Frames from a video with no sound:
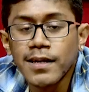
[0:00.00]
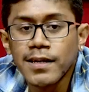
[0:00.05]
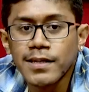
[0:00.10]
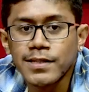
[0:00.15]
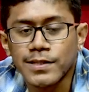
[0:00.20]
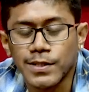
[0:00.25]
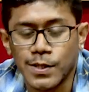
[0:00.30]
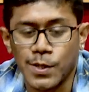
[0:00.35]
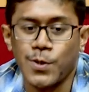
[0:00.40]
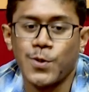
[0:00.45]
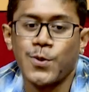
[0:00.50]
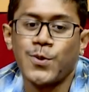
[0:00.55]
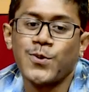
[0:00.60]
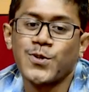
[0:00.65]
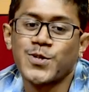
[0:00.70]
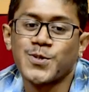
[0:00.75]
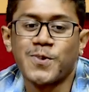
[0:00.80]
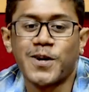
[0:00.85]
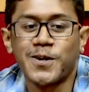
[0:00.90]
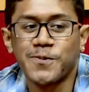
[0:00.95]
So
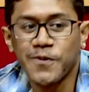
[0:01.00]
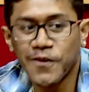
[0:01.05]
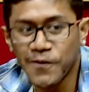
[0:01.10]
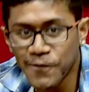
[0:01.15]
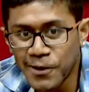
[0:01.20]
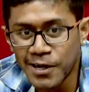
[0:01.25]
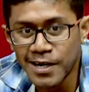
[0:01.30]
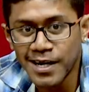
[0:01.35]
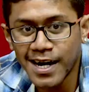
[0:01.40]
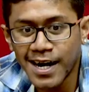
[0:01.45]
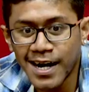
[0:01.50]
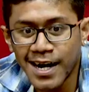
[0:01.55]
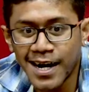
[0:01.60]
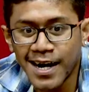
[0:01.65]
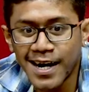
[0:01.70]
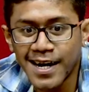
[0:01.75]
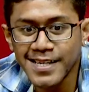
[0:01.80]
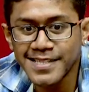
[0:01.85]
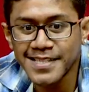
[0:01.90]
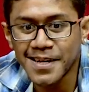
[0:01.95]
smart viewer,
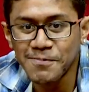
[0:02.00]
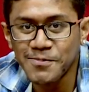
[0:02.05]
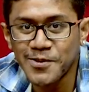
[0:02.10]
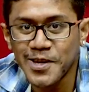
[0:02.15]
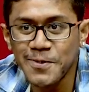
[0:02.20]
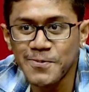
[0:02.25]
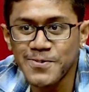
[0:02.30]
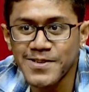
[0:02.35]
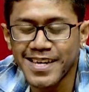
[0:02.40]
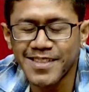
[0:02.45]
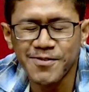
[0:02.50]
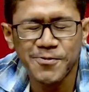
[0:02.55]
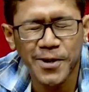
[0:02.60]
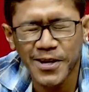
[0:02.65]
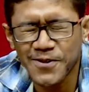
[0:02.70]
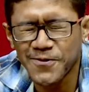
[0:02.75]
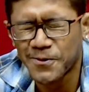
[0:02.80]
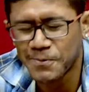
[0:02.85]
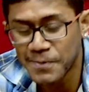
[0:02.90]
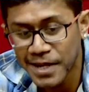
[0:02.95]
some tips and
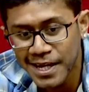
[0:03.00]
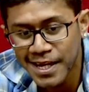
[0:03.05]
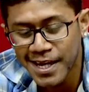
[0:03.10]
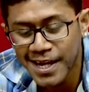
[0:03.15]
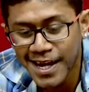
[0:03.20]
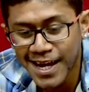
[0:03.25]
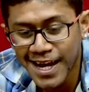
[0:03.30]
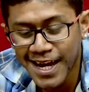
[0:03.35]
tricks for me.